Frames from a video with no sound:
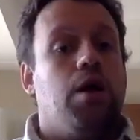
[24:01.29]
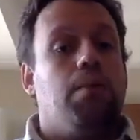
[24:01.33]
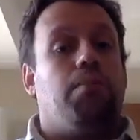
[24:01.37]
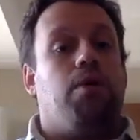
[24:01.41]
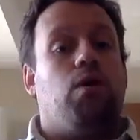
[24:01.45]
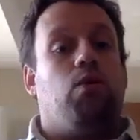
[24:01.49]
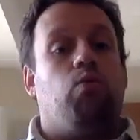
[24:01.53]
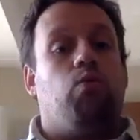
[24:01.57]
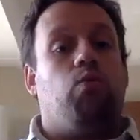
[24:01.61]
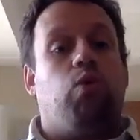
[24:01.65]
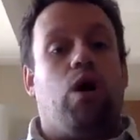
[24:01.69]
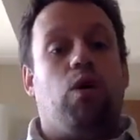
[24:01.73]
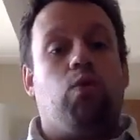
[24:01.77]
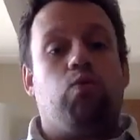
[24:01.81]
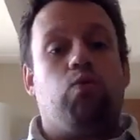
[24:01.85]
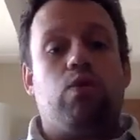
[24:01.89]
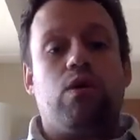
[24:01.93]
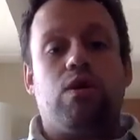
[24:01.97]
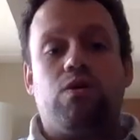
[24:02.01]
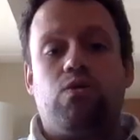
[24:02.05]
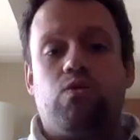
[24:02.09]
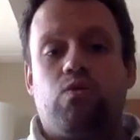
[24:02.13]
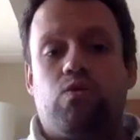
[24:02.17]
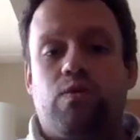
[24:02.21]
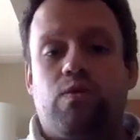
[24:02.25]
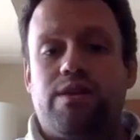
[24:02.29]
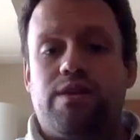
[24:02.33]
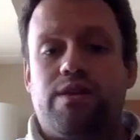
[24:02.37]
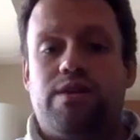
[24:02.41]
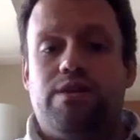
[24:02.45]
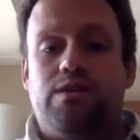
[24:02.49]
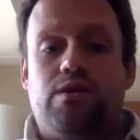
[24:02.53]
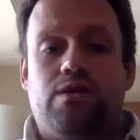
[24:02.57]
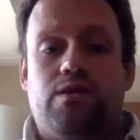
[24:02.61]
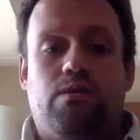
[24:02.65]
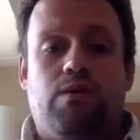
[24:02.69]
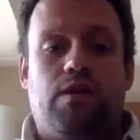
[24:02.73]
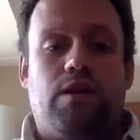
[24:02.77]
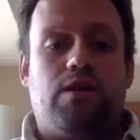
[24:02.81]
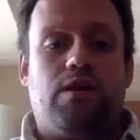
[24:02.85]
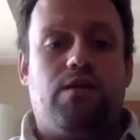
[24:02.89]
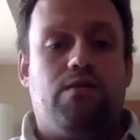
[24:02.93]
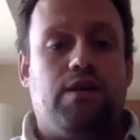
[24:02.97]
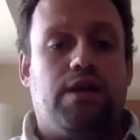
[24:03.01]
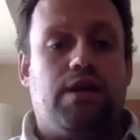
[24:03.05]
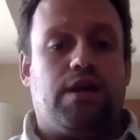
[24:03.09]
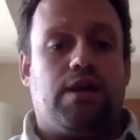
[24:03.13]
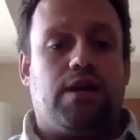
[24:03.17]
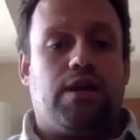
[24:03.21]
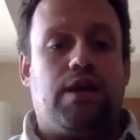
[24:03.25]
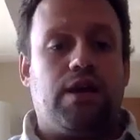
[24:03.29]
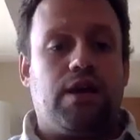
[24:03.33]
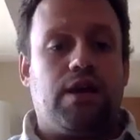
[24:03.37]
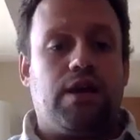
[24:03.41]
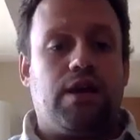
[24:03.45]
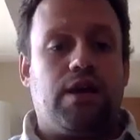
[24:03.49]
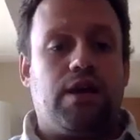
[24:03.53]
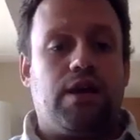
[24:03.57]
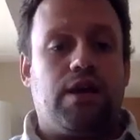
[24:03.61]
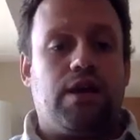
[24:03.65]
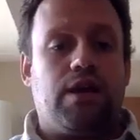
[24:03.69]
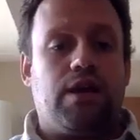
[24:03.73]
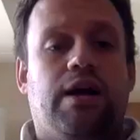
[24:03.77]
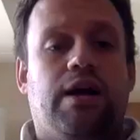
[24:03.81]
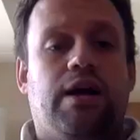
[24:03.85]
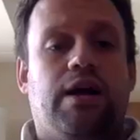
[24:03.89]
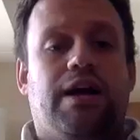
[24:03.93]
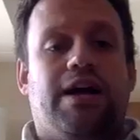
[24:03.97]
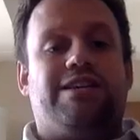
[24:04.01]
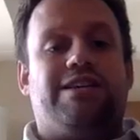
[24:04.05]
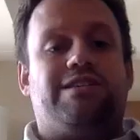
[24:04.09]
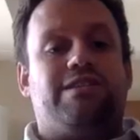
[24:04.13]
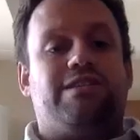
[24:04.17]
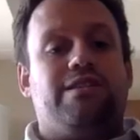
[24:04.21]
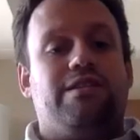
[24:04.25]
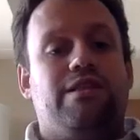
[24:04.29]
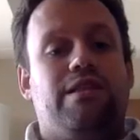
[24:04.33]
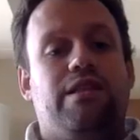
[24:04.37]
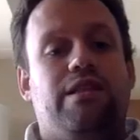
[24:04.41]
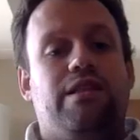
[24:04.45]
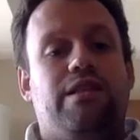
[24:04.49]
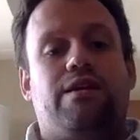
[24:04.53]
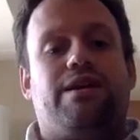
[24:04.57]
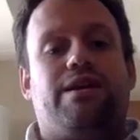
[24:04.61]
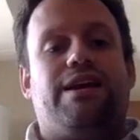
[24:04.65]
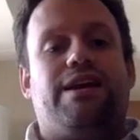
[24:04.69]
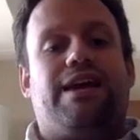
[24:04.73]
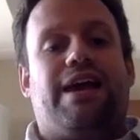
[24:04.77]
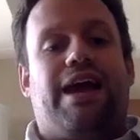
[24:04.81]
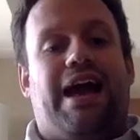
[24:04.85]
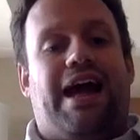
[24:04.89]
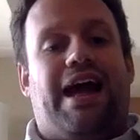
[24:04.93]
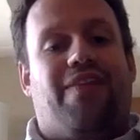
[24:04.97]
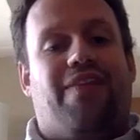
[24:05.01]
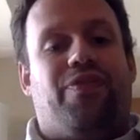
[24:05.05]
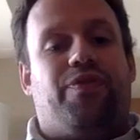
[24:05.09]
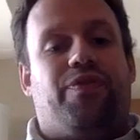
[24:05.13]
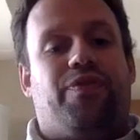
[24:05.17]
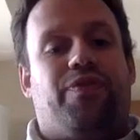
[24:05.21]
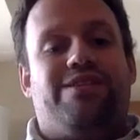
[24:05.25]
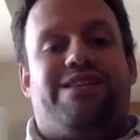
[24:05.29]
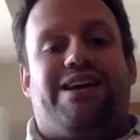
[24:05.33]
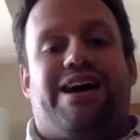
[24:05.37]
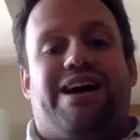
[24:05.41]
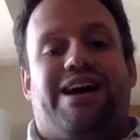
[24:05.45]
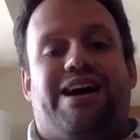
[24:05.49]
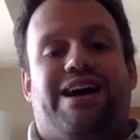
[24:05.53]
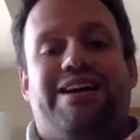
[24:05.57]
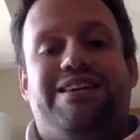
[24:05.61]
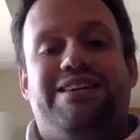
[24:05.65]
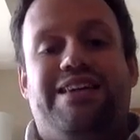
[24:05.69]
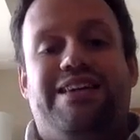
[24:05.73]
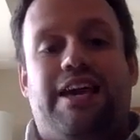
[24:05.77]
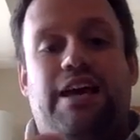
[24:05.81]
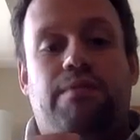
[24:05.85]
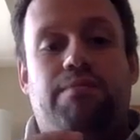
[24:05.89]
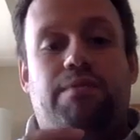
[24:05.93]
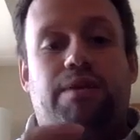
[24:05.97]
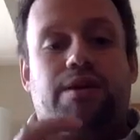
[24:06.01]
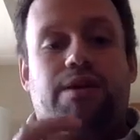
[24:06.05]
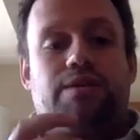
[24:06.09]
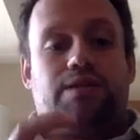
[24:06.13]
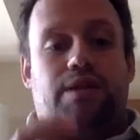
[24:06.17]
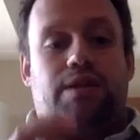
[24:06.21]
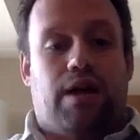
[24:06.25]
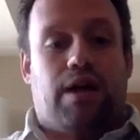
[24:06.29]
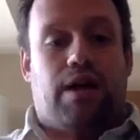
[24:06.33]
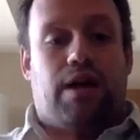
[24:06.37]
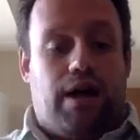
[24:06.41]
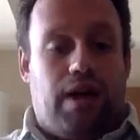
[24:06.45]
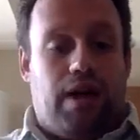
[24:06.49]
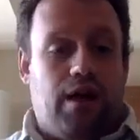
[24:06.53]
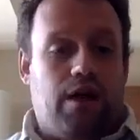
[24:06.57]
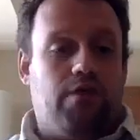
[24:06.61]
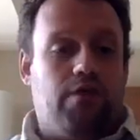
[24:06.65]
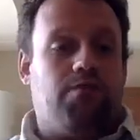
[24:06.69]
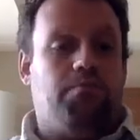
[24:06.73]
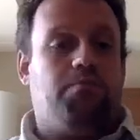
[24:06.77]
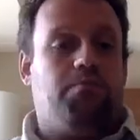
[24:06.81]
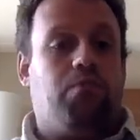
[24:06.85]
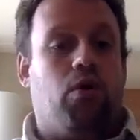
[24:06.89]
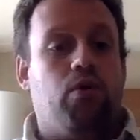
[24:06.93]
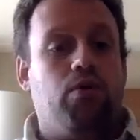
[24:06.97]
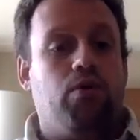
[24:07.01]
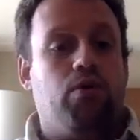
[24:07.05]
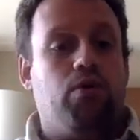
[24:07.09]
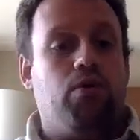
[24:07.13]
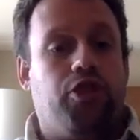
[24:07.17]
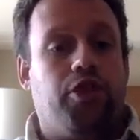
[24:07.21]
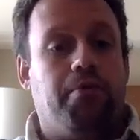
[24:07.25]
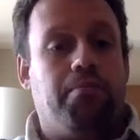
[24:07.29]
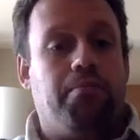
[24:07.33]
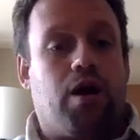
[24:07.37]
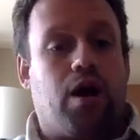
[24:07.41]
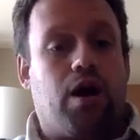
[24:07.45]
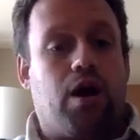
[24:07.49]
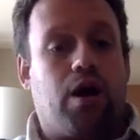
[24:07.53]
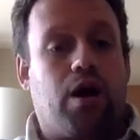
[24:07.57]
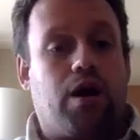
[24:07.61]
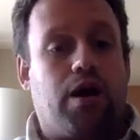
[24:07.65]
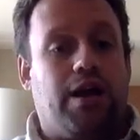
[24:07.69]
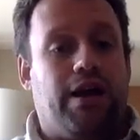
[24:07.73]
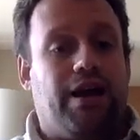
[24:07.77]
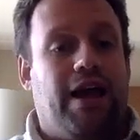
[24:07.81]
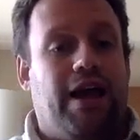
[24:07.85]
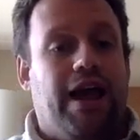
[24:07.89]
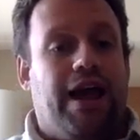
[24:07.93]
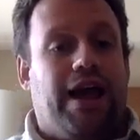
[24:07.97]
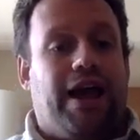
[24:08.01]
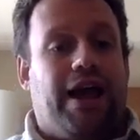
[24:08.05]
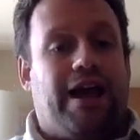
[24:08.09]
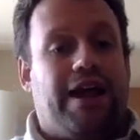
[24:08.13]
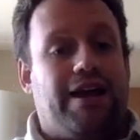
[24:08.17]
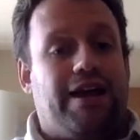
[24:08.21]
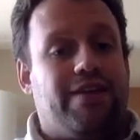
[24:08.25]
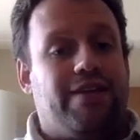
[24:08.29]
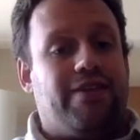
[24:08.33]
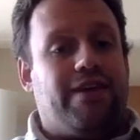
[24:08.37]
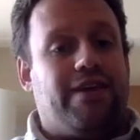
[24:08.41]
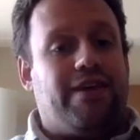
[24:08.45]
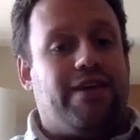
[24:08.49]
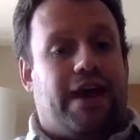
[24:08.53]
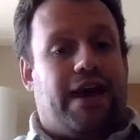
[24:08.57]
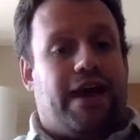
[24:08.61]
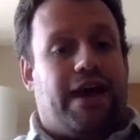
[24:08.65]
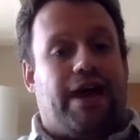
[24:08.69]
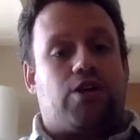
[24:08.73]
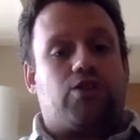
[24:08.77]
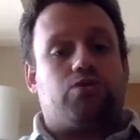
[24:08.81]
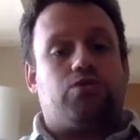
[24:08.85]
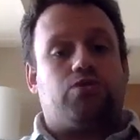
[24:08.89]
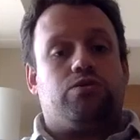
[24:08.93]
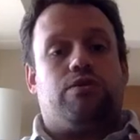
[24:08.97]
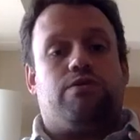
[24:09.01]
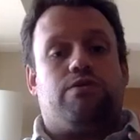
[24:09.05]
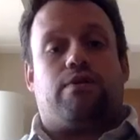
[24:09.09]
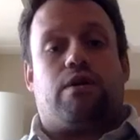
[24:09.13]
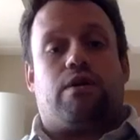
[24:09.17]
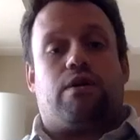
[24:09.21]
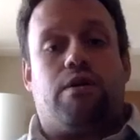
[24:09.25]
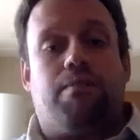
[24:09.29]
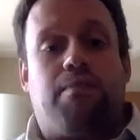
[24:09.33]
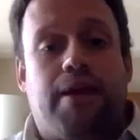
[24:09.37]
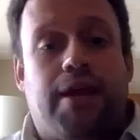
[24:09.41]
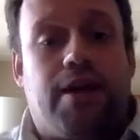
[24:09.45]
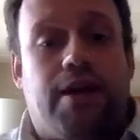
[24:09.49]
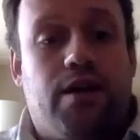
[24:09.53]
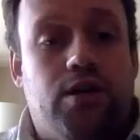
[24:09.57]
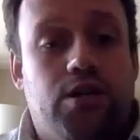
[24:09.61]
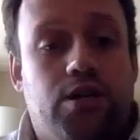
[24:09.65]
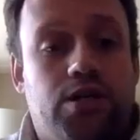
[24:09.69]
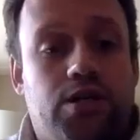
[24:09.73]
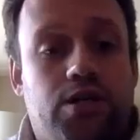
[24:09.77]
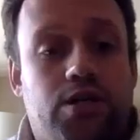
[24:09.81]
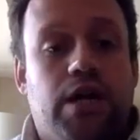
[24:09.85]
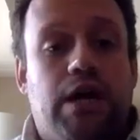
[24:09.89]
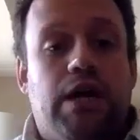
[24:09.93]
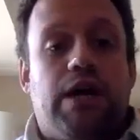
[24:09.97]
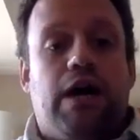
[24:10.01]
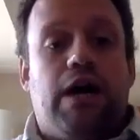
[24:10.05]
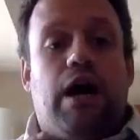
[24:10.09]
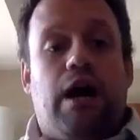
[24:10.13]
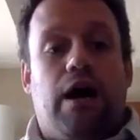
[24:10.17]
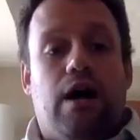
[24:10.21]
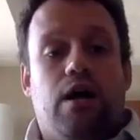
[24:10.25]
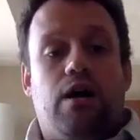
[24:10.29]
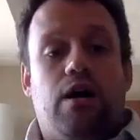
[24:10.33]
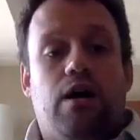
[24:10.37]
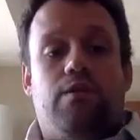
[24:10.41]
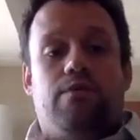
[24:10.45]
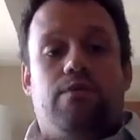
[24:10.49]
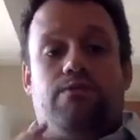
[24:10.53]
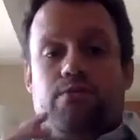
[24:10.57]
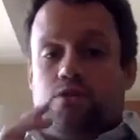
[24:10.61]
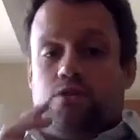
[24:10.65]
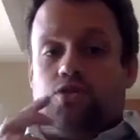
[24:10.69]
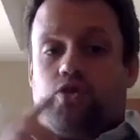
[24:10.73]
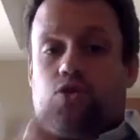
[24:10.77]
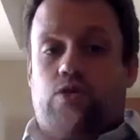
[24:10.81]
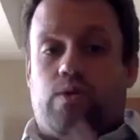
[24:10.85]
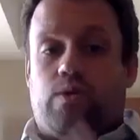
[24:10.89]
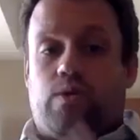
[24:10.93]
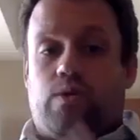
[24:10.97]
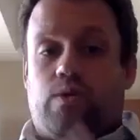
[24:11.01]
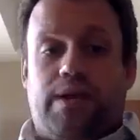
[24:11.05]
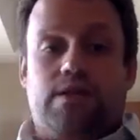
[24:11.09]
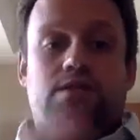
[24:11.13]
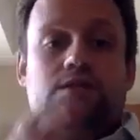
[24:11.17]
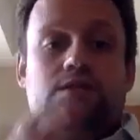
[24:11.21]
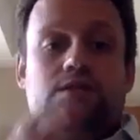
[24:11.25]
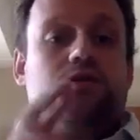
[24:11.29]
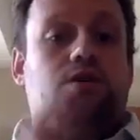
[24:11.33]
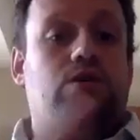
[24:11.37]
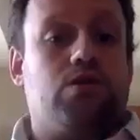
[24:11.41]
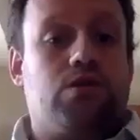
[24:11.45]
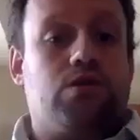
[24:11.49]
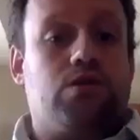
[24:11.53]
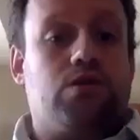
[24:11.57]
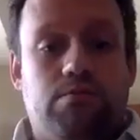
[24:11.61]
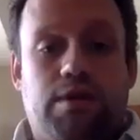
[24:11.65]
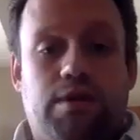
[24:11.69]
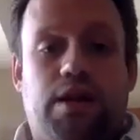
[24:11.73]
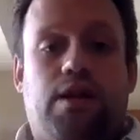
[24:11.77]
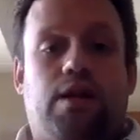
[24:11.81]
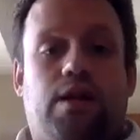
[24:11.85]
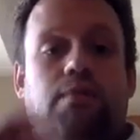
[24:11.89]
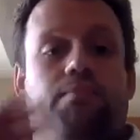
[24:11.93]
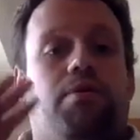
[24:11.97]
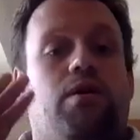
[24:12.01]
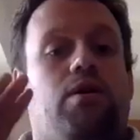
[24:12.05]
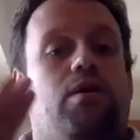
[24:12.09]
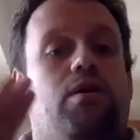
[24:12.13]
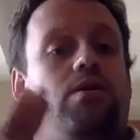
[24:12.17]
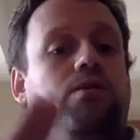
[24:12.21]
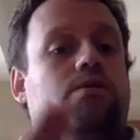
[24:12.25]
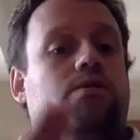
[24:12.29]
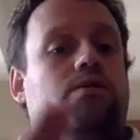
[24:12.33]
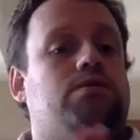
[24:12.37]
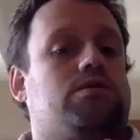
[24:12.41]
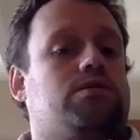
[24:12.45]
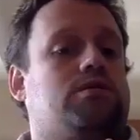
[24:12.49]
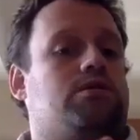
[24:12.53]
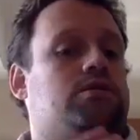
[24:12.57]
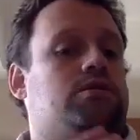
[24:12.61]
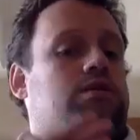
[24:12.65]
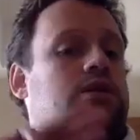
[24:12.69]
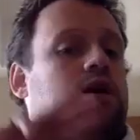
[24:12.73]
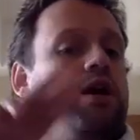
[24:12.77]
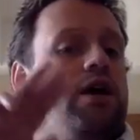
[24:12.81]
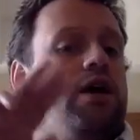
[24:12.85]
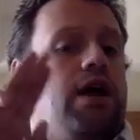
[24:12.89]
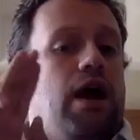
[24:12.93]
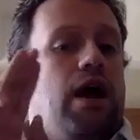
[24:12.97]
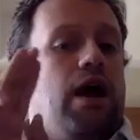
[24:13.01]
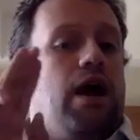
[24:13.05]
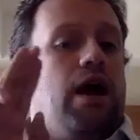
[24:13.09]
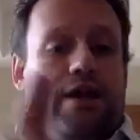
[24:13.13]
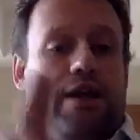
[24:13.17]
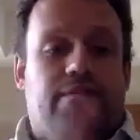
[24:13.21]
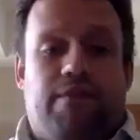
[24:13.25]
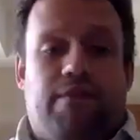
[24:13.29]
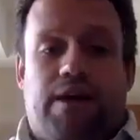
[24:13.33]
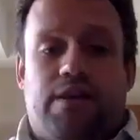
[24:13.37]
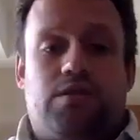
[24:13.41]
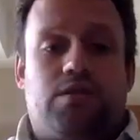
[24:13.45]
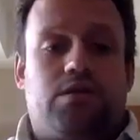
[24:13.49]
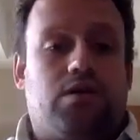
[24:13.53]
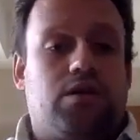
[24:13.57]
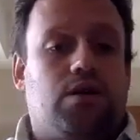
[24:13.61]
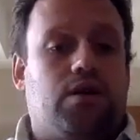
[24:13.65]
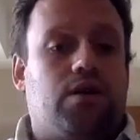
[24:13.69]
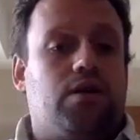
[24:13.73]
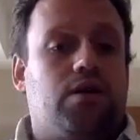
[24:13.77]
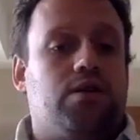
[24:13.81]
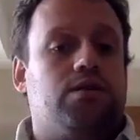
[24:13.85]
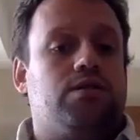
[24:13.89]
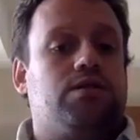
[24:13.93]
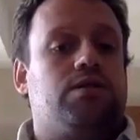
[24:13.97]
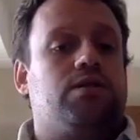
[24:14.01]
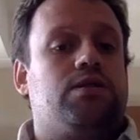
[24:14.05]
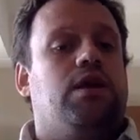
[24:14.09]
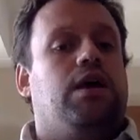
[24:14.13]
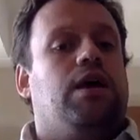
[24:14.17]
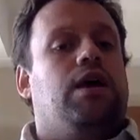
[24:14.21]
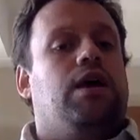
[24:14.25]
But what we're really doing unique here is looking at the dynamics of both the market and the actual verbiage of tweets, social media posts, investors,